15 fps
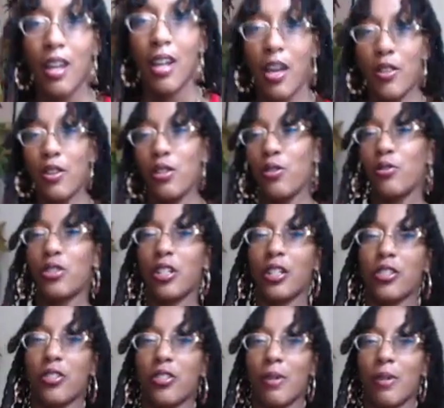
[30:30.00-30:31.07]
and then you
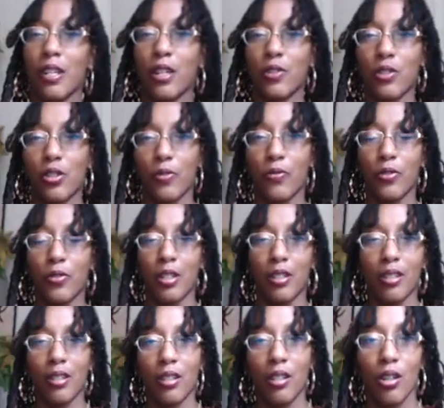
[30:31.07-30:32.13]
touch somebody else with your foot
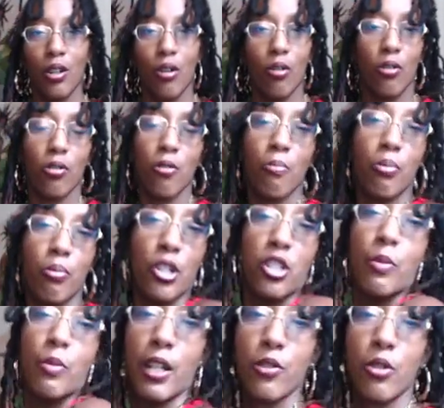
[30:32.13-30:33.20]
or you brush
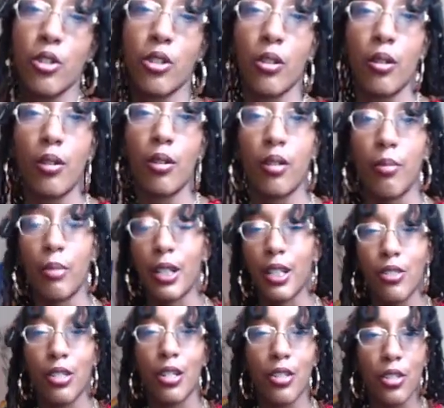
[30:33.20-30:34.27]
somebody else with your arm. Like
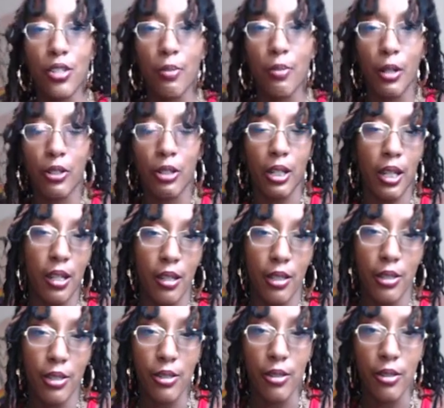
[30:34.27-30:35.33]
it's not just about the
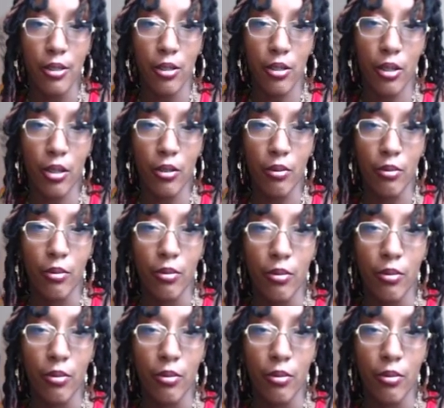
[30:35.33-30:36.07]
hands, you know.